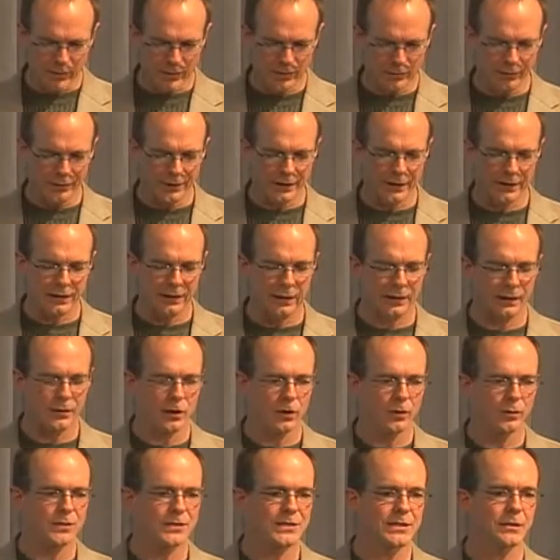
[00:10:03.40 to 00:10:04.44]
we really,
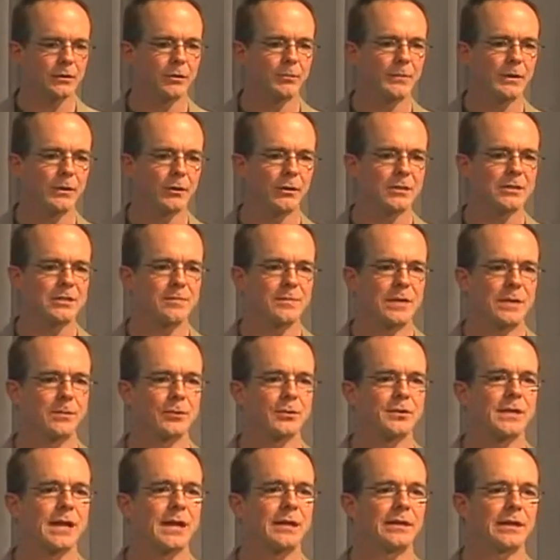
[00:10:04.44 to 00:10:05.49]
until millions of
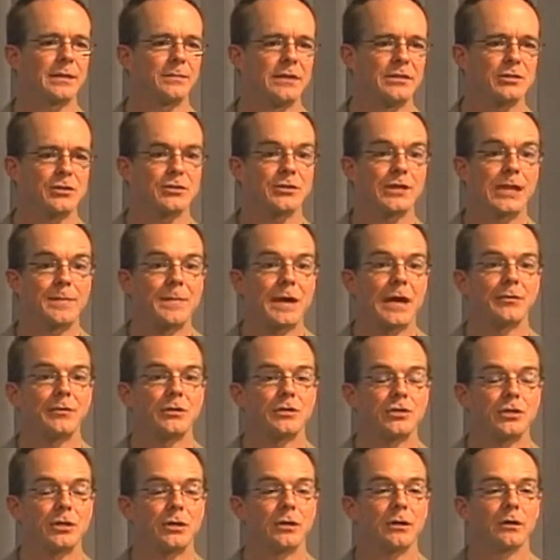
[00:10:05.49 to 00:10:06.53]
people take them, these just came out
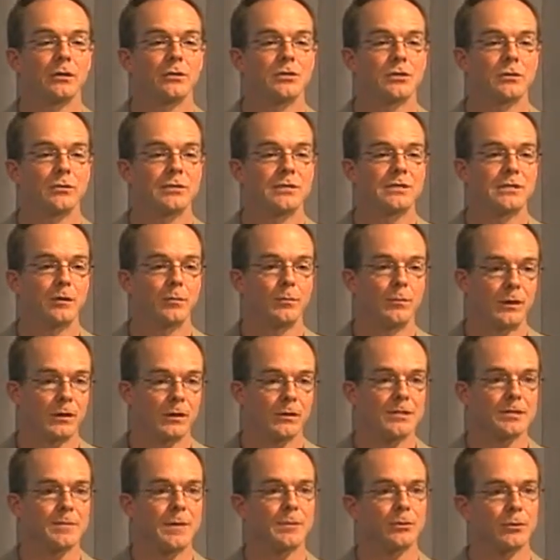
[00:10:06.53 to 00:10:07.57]
this year, so until
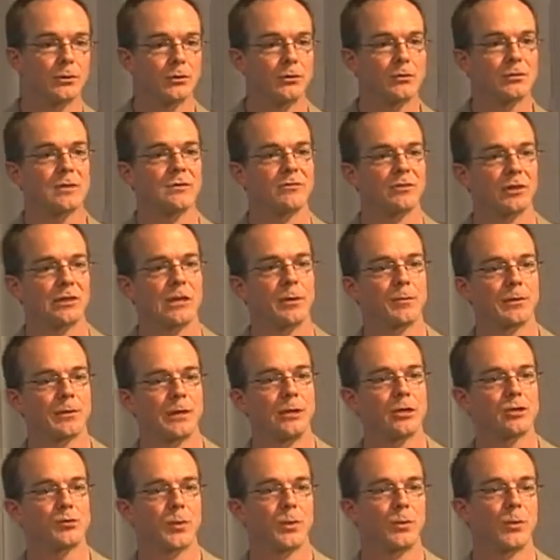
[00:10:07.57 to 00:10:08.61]
millions of people use them for a couple of
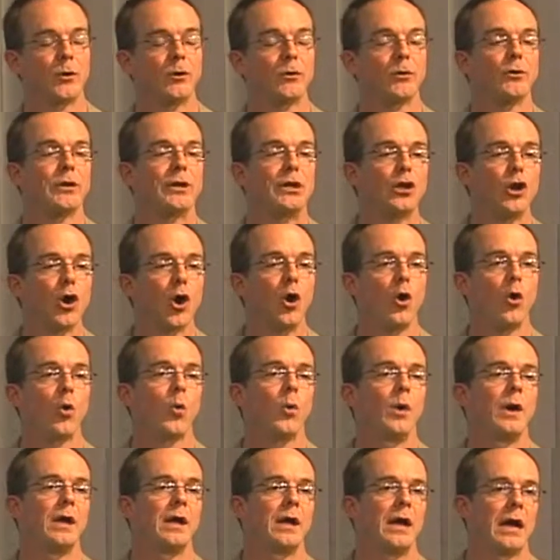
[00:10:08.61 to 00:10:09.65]
years, we won't really
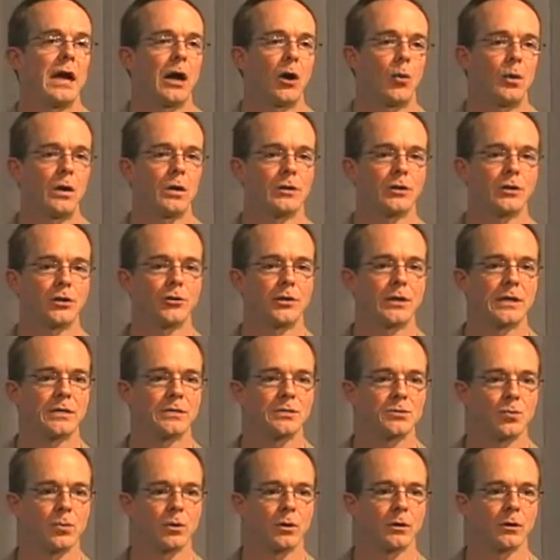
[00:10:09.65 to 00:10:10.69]
know how well
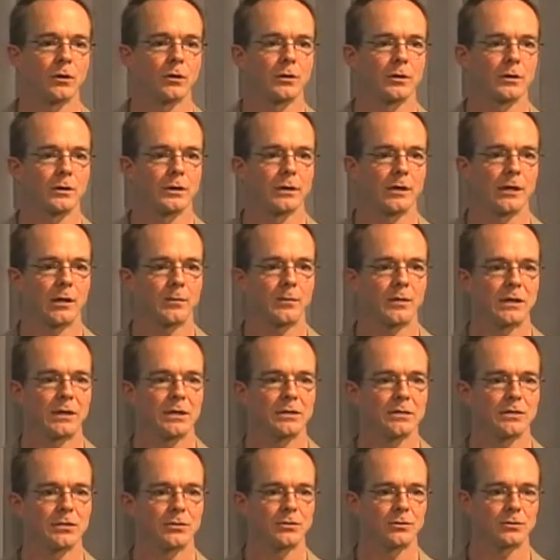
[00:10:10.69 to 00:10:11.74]
incretins work
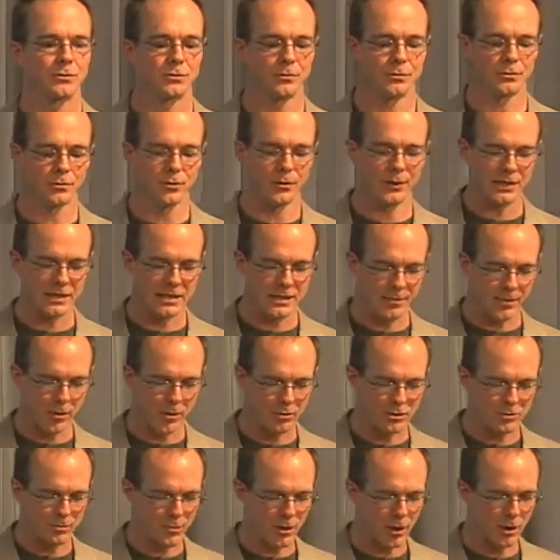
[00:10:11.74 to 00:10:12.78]
because it's really in the
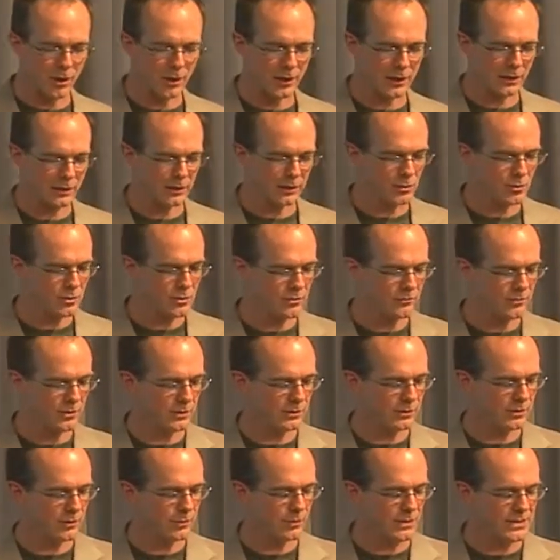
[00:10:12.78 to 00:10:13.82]
post-marketing use of
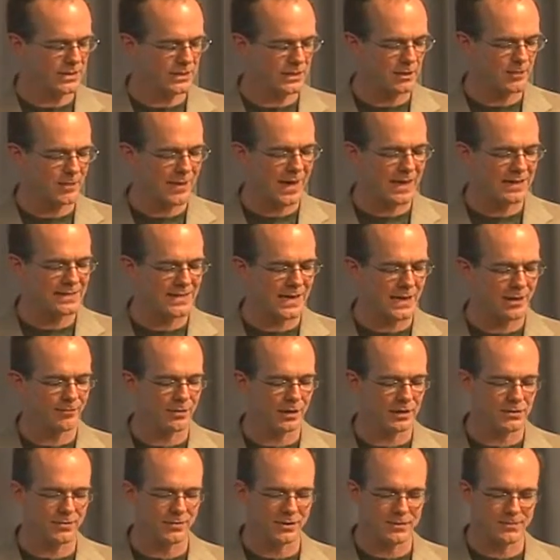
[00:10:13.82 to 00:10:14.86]
it that we see the bad side
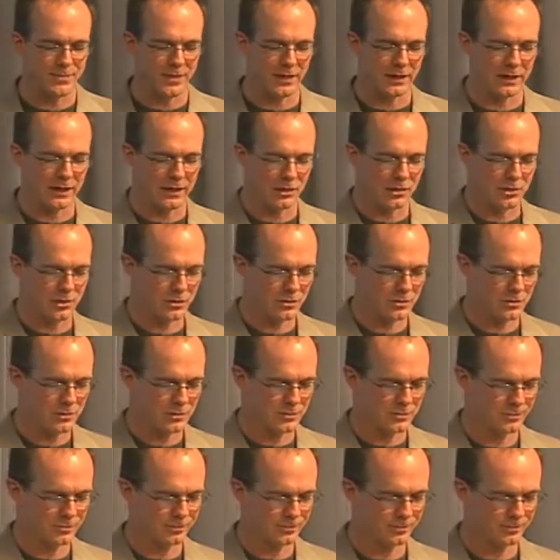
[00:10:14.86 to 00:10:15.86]
effects of these medications.